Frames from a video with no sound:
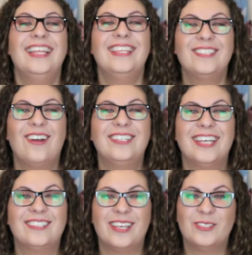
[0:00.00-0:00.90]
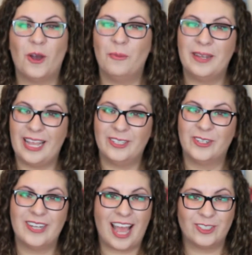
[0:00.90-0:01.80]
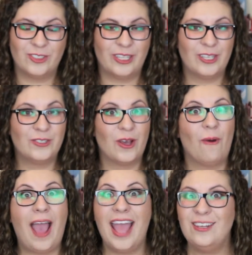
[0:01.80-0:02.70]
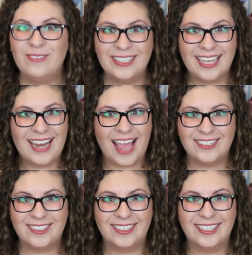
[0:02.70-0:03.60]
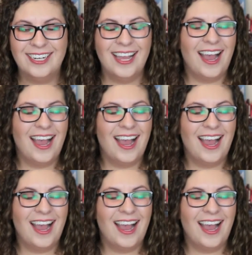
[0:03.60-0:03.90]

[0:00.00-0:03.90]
This contest is open internationally, so anyone can enter